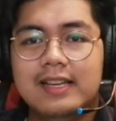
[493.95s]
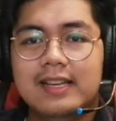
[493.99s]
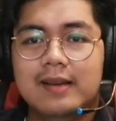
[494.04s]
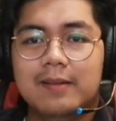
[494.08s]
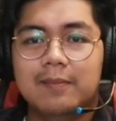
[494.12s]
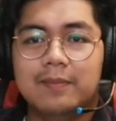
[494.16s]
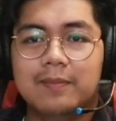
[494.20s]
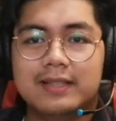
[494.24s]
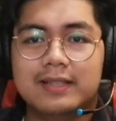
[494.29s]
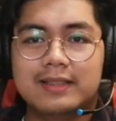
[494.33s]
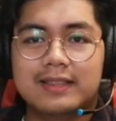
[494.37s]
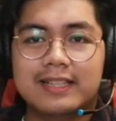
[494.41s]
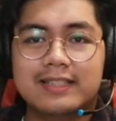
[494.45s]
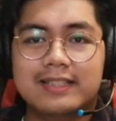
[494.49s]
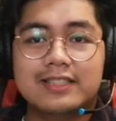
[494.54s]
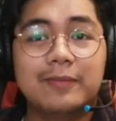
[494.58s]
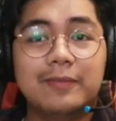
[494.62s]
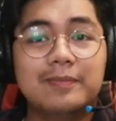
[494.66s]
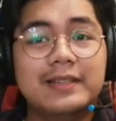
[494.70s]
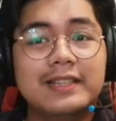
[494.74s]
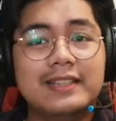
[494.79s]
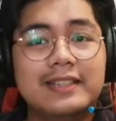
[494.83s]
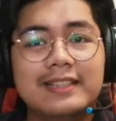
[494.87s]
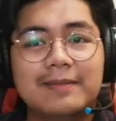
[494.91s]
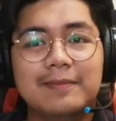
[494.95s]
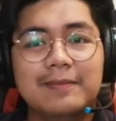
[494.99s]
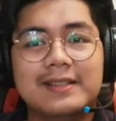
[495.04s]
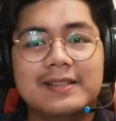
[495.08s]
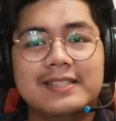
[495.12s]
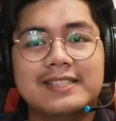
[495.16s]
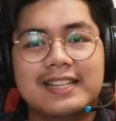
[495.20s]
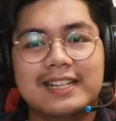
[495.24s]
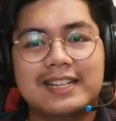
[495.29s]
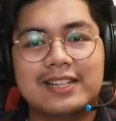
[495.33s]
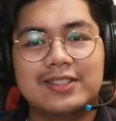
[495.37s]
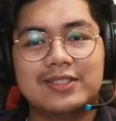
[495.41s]
but that's completely
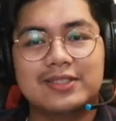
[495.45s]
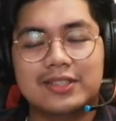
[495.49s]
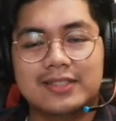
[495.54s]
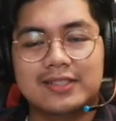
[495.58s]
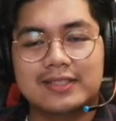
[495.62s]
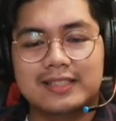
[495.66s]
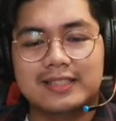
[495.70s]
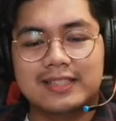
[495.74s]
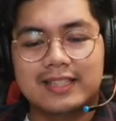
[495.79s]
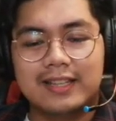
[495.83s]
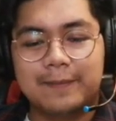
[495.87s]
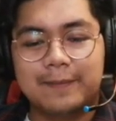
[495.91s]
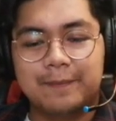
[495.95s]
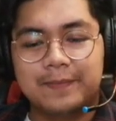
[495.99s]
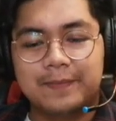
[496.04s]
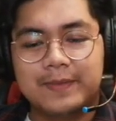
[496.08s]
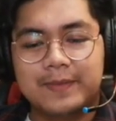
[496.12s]
missing out on the